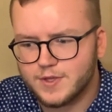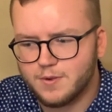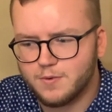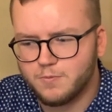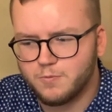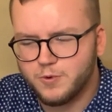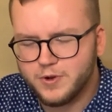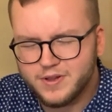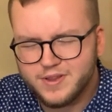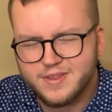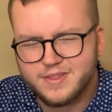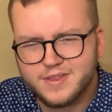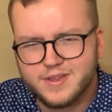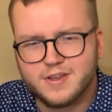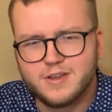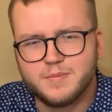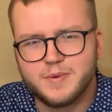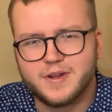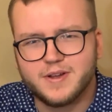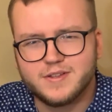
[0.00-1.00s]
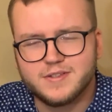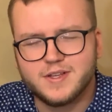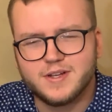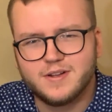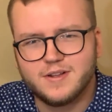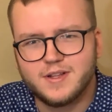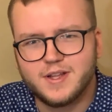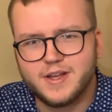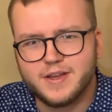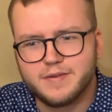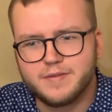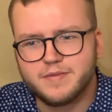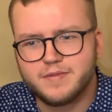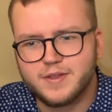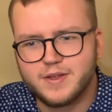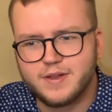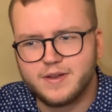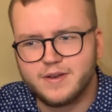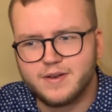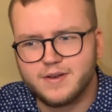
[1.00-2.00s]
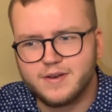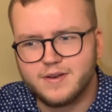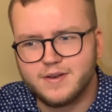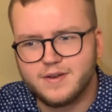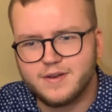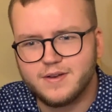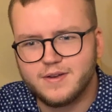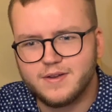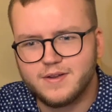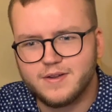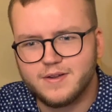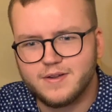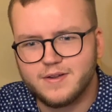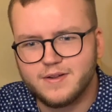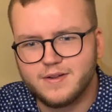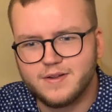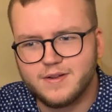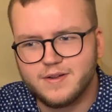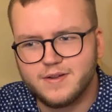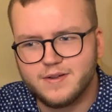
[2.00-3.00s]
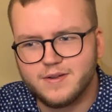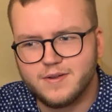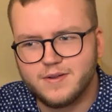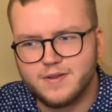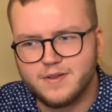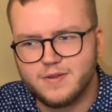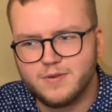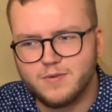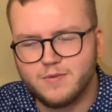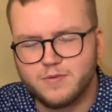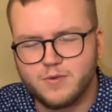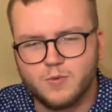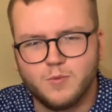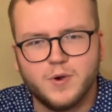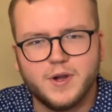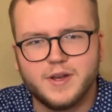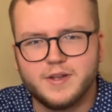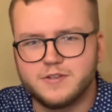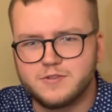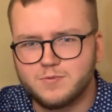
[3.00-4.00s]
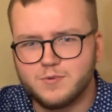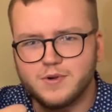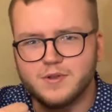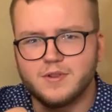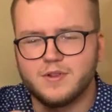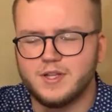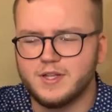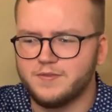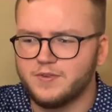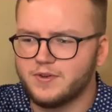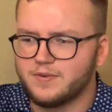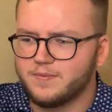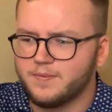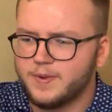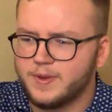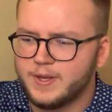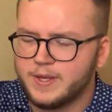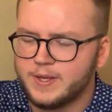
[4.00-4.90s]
Really think about, is that a life that, for one, is worth living?